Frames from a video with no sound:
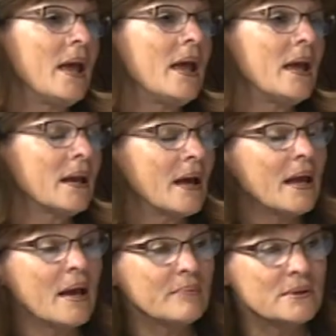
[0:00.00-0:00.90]
and I
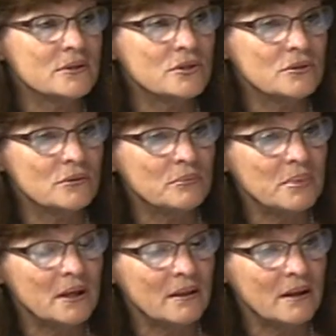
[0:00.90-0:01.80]
happen to
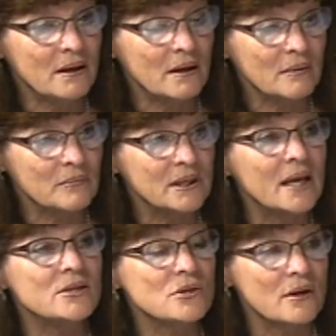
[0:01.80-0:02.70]
be the
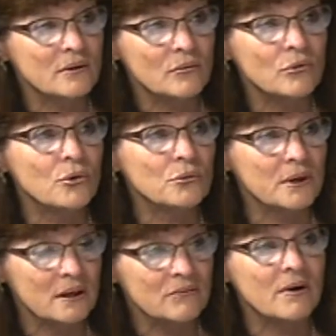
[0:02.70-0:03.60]
liaison Rotary
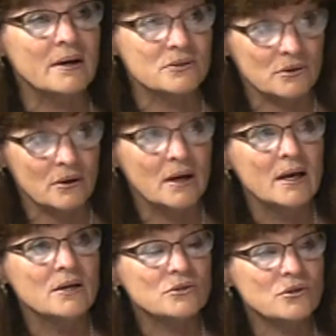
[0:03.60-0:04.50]
advisor.
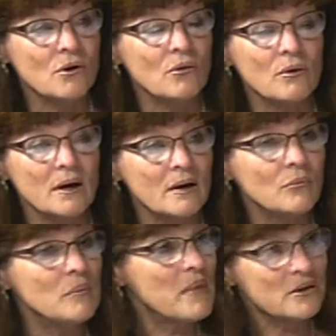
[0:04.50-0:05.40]
So
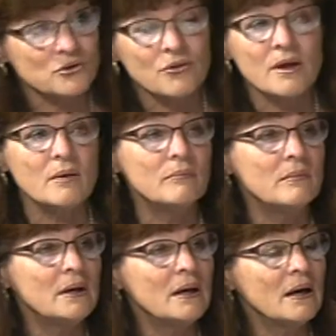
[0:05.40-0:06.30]
we mentor them.
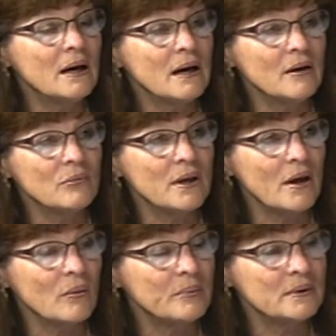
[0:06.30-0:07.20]
We
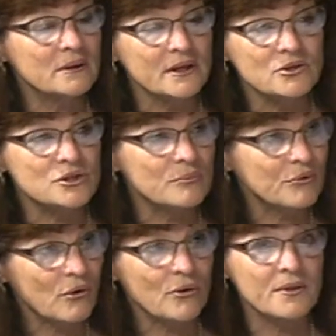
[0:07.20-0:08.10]
help in the leadership
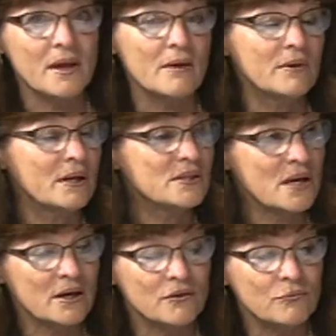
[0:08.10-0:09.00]
role. They have an
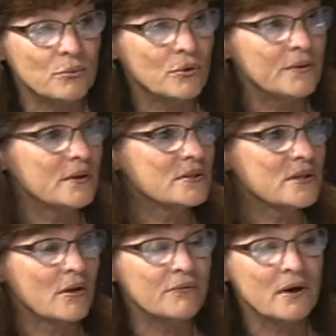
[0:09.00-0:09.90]
executive board. They're
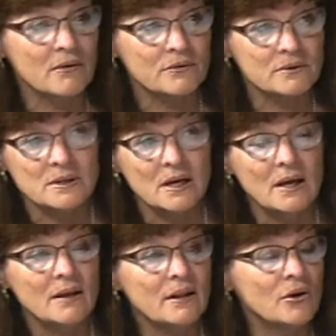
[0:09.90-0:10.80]
self-governed.
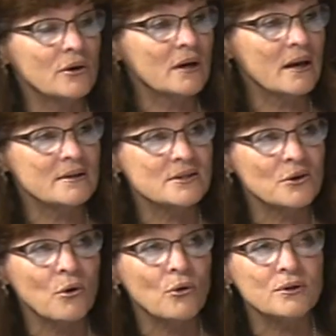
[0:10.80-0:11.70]
They organize their
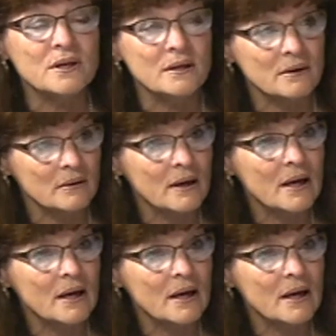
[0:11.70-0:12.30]
whole year.